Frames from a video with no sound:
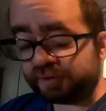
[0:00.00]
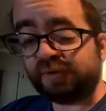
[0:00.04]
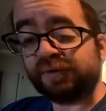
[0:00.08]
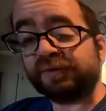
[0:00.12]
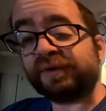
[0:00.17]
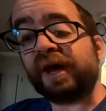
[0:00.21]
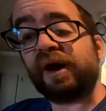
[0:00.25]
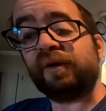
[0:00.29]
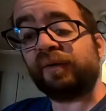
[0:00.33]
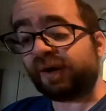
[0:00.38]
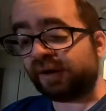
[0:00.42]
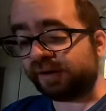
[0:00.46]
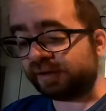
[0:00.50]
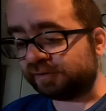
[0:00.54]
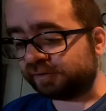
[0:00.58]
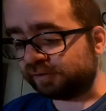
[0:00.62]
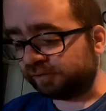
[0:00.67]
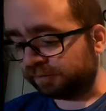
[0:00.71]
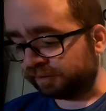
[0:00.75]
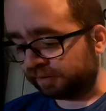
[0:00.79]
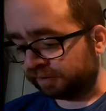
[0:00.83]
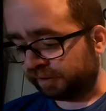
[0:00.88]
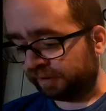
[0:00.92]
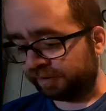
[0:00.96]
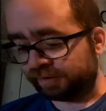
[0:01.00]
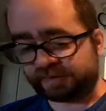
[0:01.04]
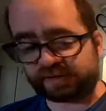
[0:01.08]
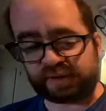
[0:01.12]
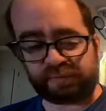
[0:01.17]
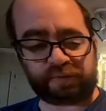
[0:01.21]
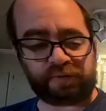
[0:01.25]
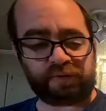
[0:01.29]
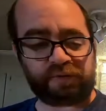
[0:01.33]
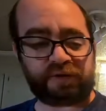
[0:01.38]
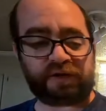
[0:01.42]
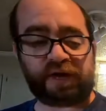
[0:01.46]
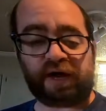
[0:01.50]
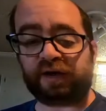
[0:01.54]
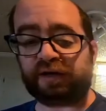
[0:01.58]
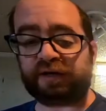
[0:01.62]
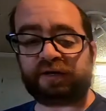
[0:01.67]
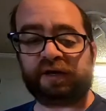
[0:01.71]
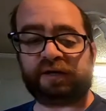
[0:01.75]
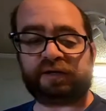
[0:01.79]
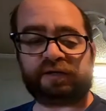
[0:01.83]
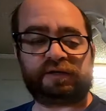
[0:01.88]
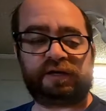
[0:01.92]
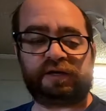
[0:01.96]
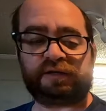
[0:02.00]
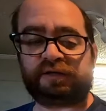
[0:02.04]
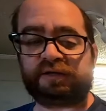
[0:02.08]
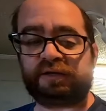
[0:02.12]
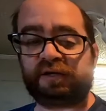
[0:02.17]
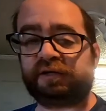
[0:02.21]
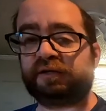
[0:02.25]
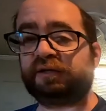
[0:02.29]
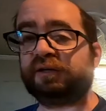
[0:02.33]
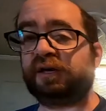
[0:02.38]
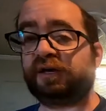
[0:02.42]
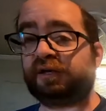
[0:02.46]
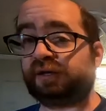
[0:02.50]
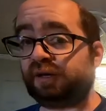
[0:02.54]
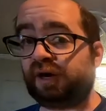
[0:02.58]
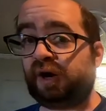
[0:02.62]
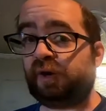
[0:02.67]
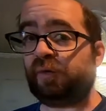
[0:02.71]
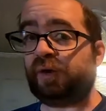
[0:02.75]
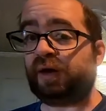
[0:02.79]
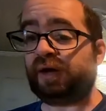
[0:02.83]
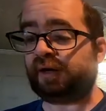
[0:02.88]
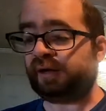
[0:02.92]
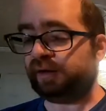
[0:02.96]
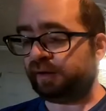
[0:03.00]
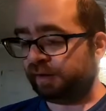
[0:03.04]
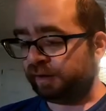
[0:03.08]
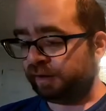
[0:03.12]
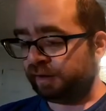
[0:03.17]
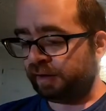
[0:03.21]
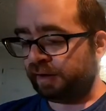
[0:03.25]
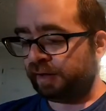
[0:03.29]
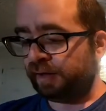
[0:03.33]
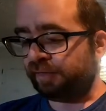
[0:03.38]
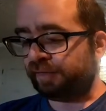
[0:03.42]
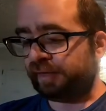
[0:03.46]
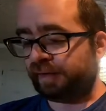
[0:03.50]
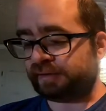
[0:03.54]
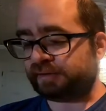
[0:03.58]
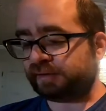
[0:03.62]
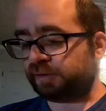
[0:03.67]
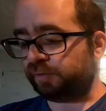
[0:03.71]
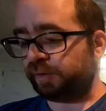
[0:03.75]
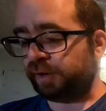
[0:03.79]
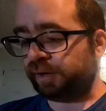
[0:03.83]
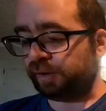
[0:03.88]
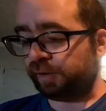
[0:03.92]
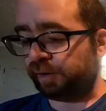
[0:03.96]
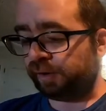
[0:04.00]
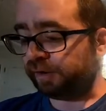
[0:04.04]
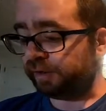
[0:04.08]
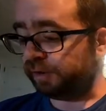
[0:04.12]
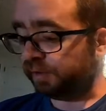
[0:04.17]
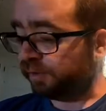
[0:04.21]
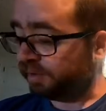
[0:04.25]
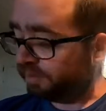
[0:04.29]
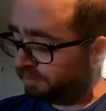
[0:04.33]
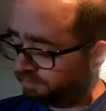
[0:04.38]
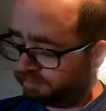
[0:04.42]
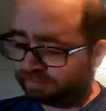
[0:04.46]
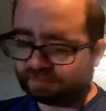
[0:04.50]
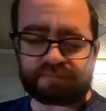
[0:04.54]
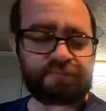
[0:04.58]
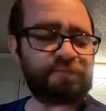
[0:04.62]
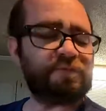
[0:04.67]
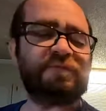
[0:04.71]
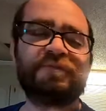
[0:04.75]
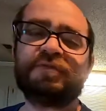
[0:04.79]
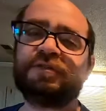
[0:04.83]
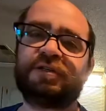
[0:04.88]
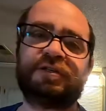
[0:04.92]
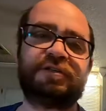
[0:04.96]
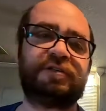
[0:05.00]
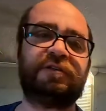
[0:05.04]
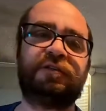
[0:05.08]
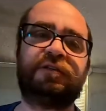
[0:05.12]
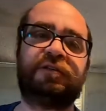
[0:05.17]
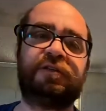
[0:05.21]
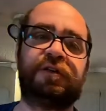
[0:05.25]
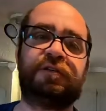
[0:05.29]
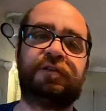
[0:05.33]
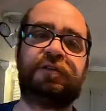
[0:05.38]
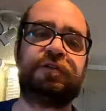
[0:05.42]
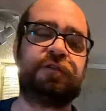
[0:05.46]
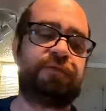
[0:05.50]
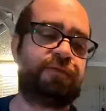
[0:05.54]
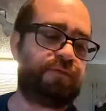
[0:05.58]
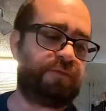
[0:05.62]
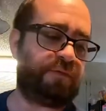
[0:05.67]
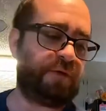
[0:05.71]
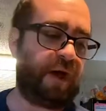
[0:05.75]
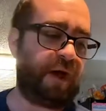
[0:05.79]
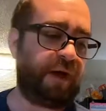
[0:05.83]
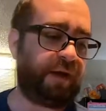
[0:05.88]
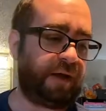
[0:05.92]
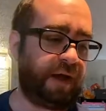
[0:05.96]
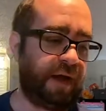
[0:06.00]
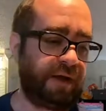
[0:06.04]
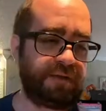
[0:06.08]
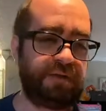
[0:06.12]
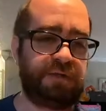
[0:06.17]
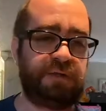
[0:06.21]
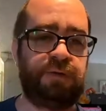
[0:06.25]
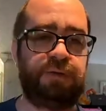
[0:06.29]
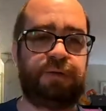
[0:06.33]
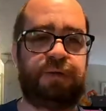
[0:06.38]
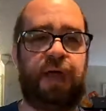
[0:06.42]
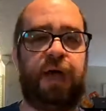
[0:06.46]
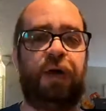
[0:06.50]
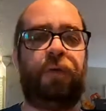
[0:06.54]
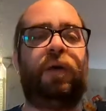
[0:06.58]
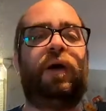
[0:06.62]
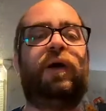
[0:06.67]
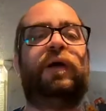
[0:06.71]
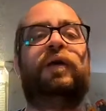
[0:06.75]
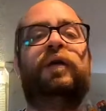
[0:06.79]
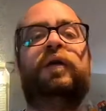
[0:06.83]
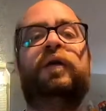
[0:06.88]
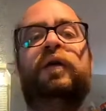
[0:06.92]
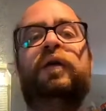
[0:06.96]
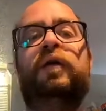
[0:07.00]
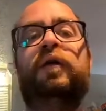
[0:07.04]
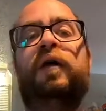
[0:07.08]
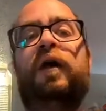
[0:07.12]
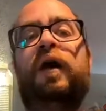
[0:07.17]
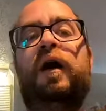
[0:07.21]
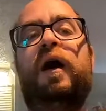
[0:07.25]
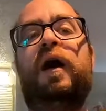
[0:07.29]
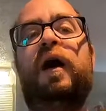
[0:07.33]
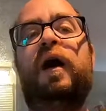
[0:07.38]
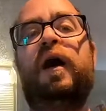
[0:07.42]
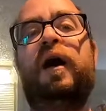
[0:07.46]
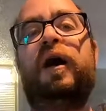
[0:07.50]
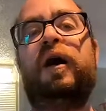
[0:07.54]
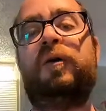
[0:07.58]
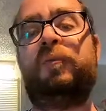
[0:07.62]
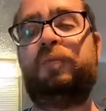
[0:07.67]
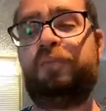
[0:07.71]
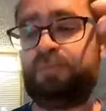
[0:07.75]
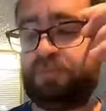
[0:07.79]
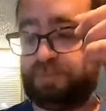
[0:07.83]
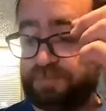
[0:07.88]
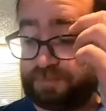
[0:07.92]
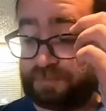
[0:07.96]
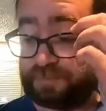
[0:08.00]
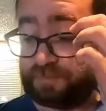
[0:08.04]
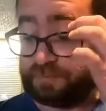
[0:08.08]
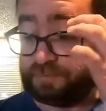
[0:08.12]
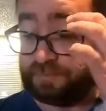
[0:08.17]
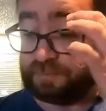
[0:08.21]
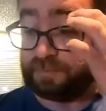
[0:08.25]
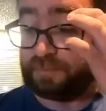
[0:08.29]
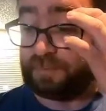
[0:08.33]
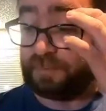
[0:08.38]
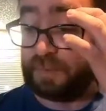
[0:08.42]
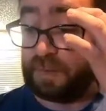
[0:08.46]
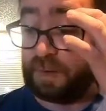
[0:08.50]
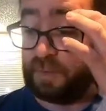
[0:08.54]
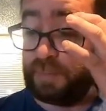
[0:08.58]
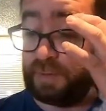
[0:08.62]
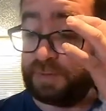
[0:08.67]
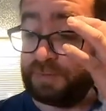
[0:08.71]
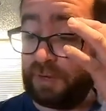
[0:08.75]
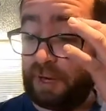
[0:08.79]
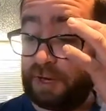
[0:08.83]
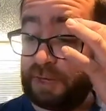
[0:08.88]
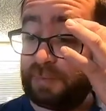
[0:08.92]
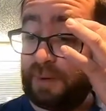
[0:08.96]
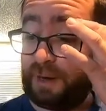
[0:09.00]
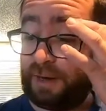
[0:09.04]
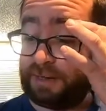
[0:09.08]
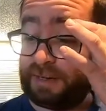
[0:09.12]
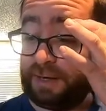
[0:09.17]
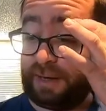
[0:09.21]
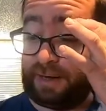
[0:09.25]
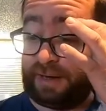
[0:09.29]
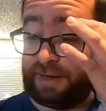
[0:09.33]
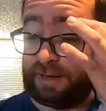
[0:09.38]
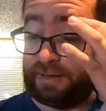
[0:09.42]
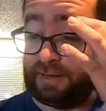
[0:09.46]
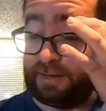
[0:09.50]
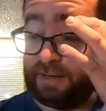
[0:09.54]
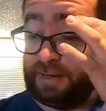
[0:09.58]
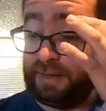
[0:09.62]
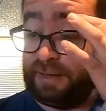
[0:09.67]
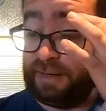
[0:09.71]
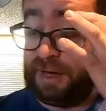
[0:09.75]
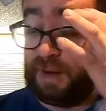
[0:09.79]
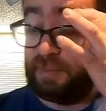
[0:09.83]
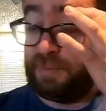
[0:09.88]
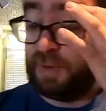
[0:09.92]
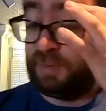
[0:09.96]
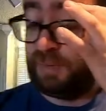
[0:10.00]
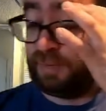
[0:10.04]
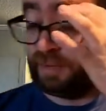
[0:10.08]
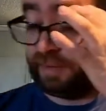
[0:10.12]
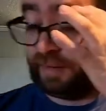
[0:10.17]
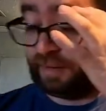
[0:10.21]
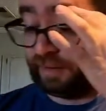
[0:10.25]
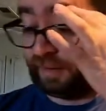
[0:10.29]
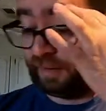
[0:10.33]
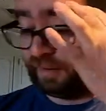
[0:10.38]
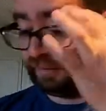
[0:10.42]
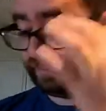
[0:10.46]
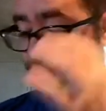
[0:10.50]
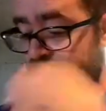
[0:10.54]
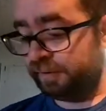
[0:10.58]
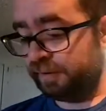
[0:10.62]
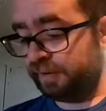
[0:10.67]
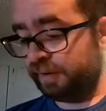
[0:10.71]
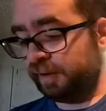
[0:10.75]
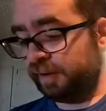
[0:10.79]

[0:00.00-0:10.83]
do it that way. Do it, the simple cut way. That's the way you want to do it. It's just fine, guys, to do it that way. But talking about cutting, kind of made me think of,